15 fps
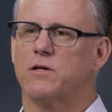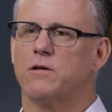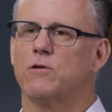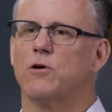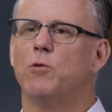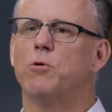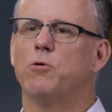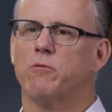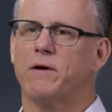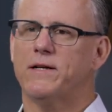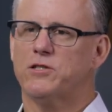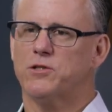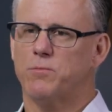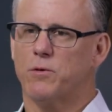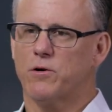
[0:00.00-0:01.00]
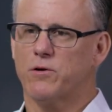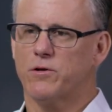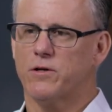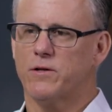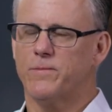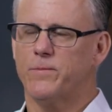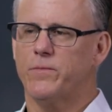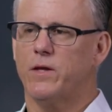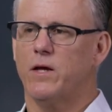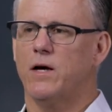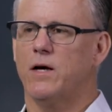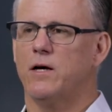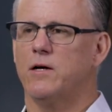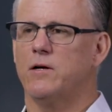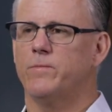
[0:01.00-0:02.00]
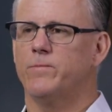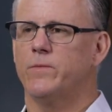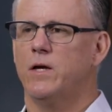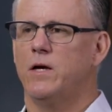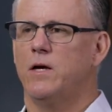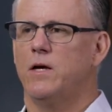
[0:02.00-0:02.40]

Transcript: the global rates market um,